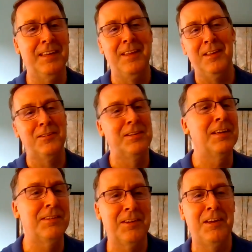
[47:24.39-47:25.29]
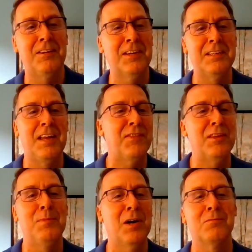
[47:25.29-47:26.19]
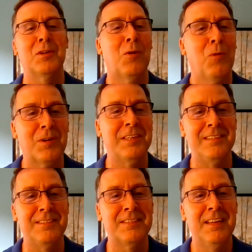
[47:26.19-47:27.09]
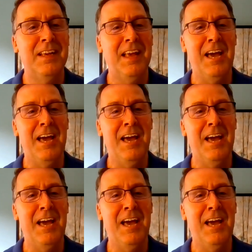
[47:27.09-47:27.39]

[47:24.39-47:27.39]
and then you're hearing nothing but recordings